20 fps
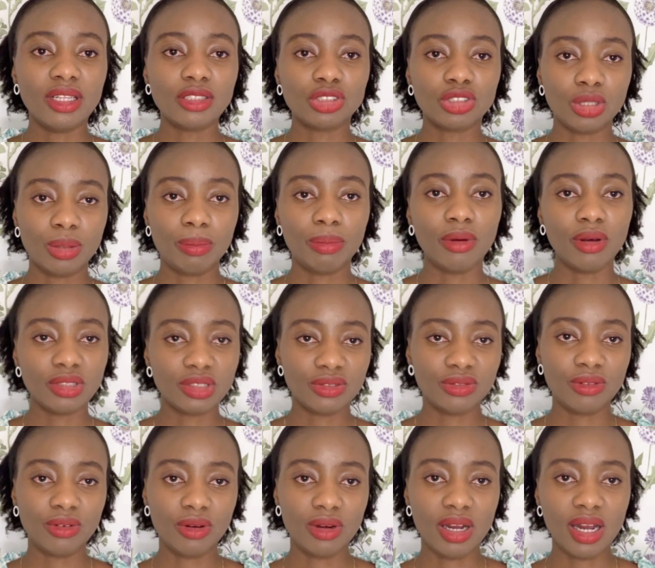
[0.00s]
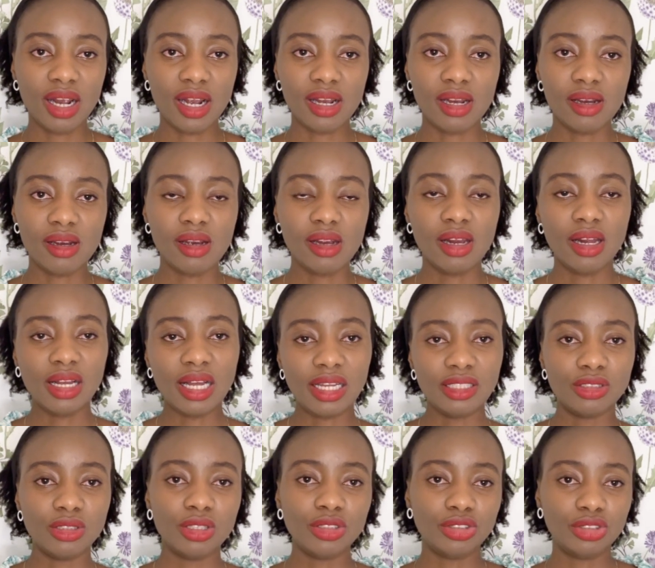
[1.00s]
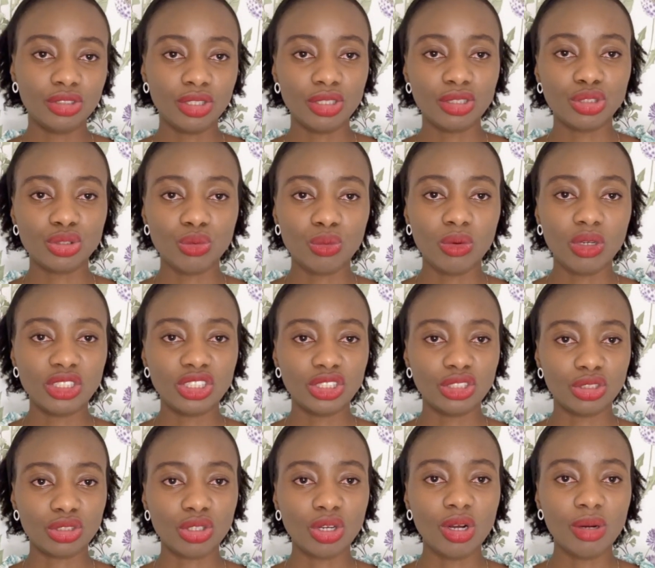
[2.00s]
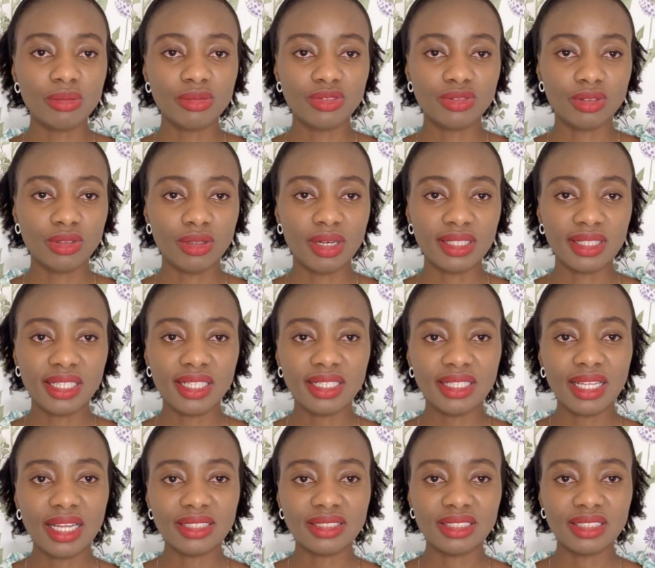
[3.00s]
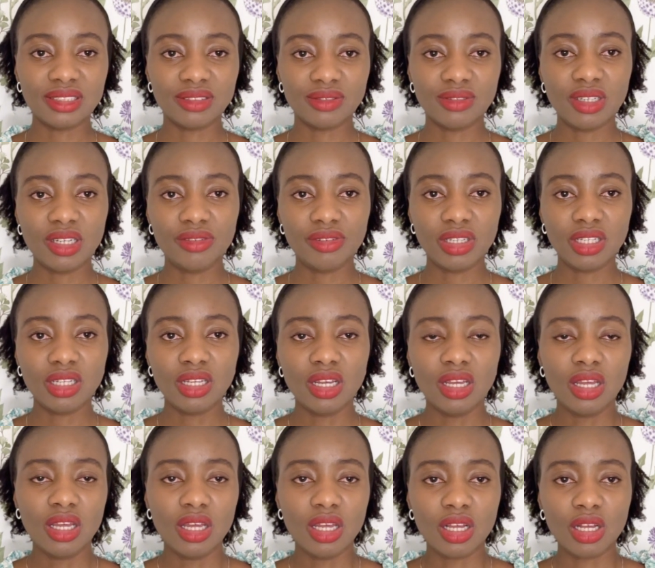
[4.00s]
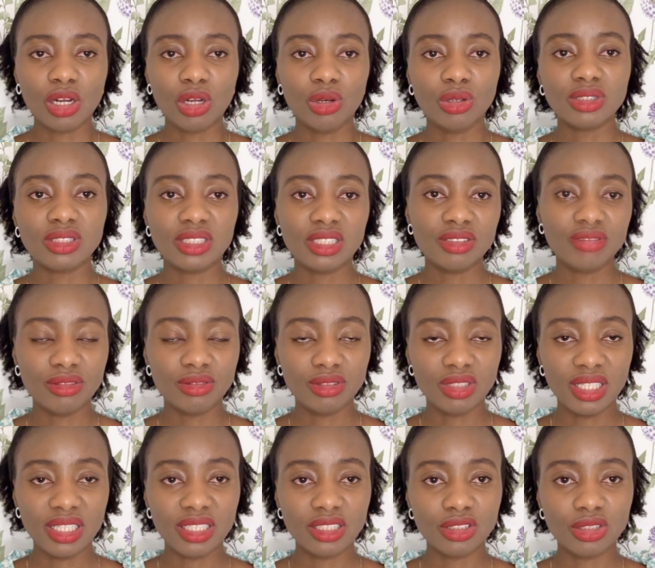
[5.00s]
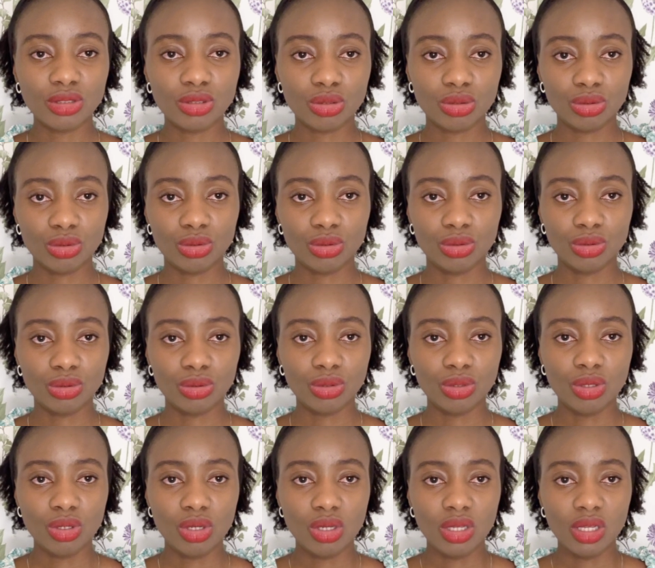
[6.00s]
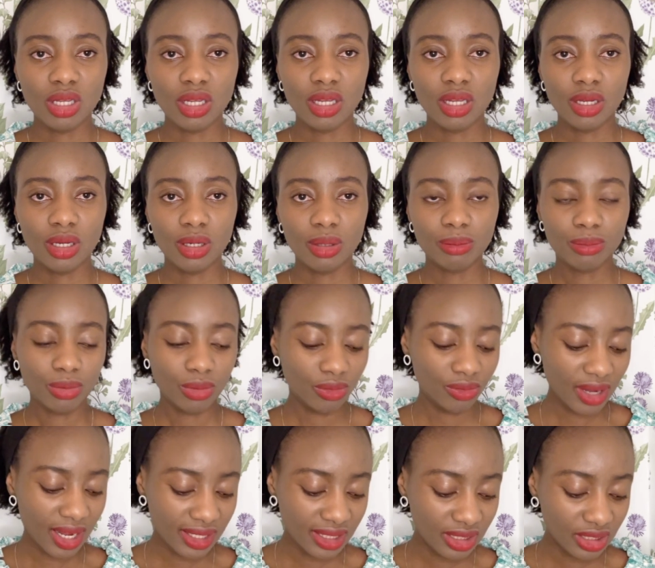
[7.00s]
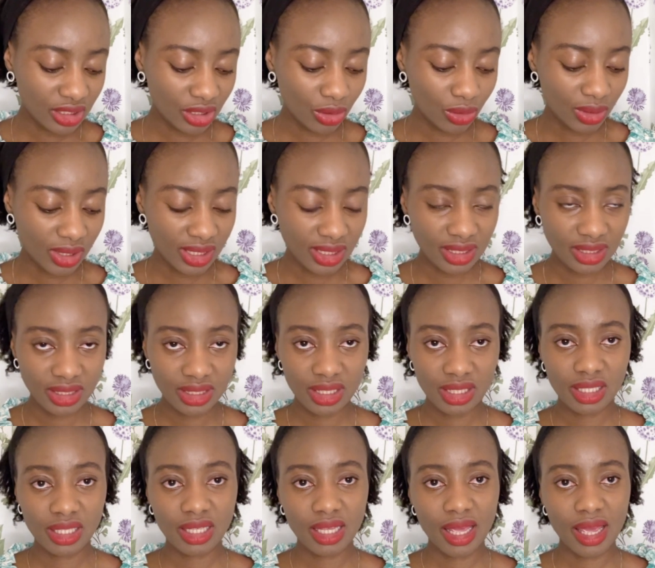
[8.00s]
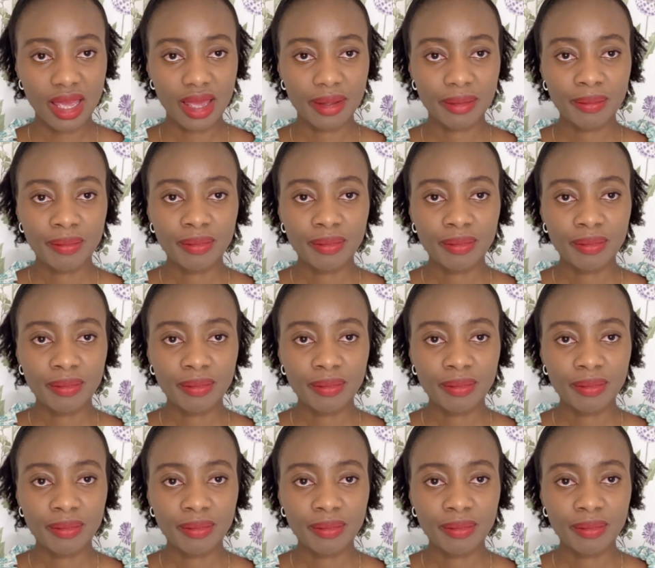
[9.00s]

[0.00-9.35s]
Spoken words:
support for her and not just what she's come for. I think that is very closely linked to providing the holistic care